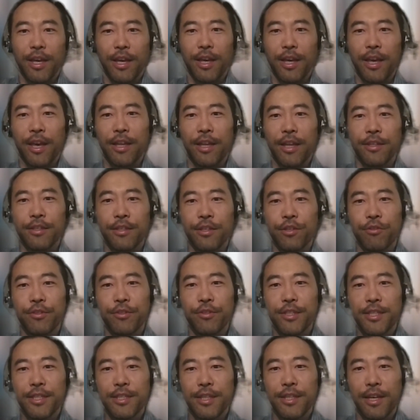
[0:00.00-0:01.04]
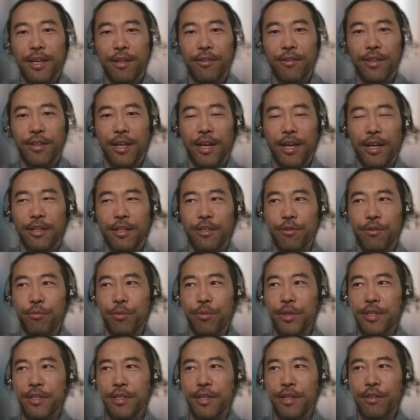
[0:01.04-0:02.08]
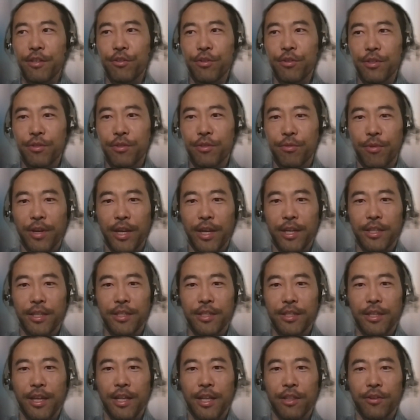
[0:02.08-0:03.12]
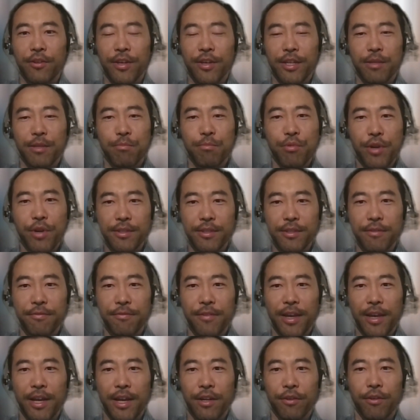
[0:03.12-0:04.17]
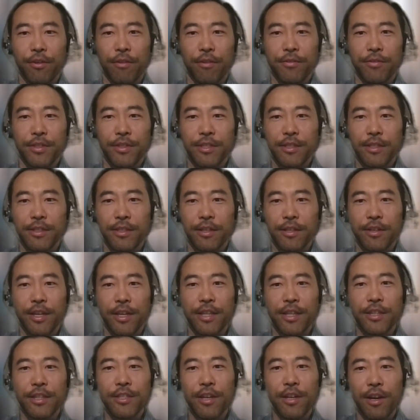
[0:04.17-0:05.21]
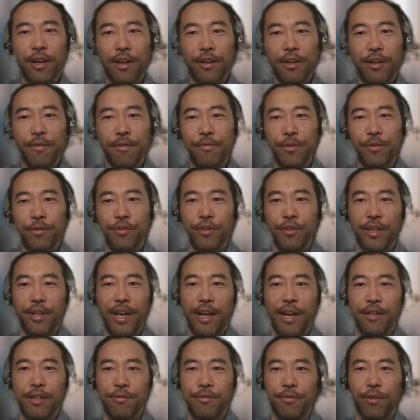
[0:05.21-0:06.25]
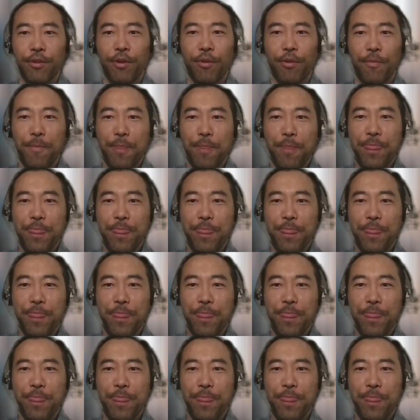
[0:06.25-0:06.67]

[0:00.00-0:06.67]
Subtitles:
and you discount that with interest rate and look at the present value of their entire future cash flow.